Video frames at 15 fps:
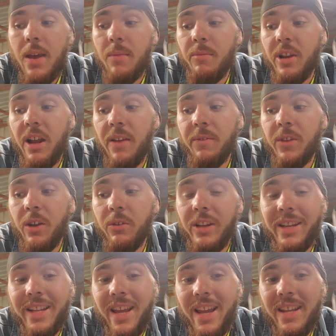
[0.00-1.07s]
but I've towed a
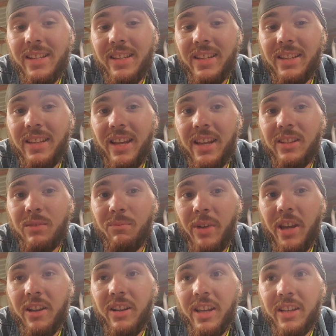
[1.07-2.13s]
19,000
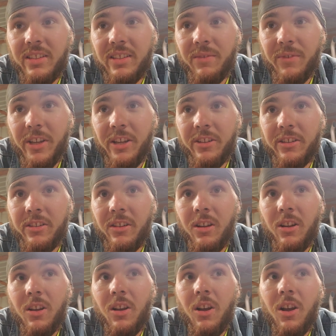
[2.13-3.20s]
pound excavator
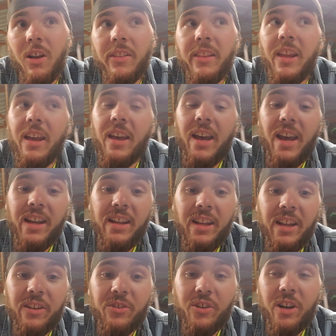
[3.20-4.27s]
on that high
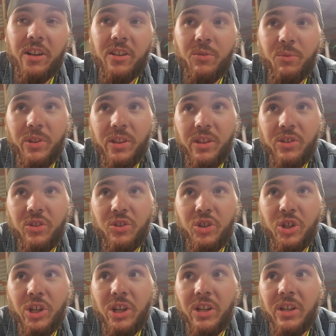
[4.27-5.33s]
deck trailer with this
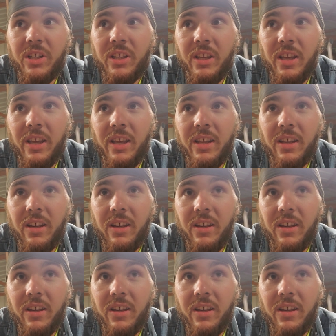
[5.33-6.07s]
truck. And